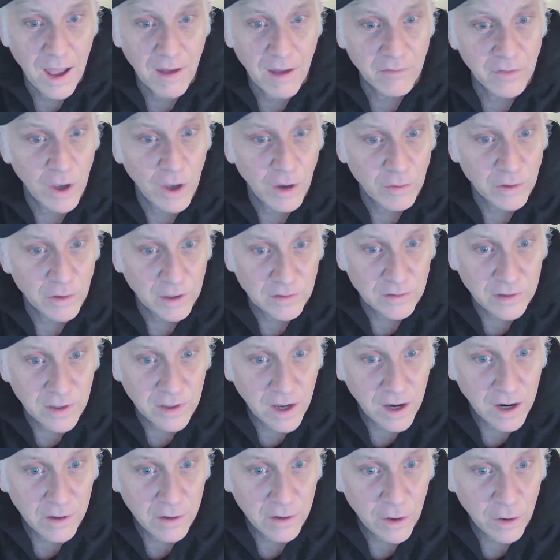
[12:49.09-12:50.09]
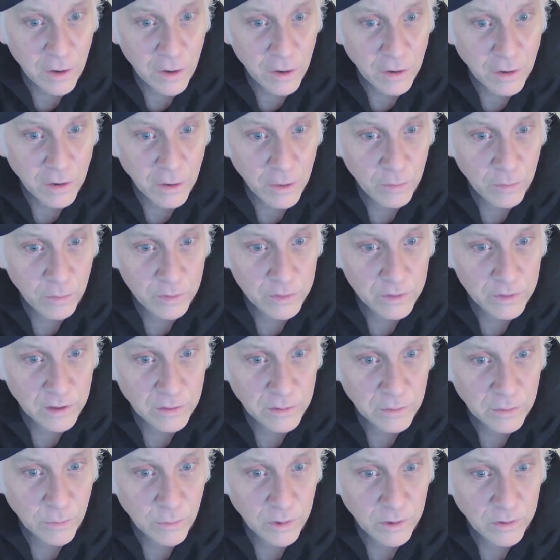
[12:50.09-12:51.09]
I have no desire to hurt her
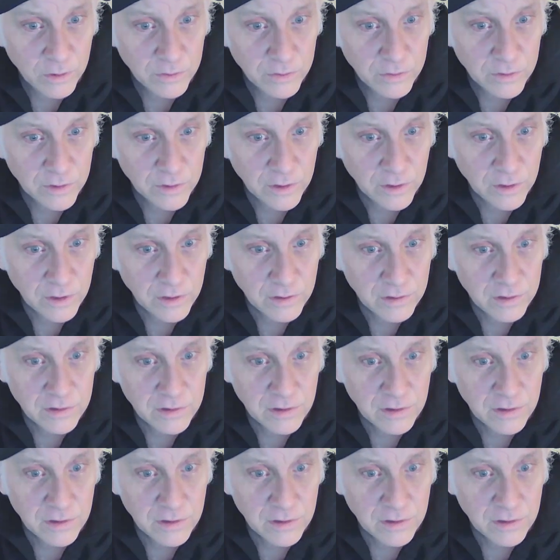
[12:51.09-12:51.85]
with these words.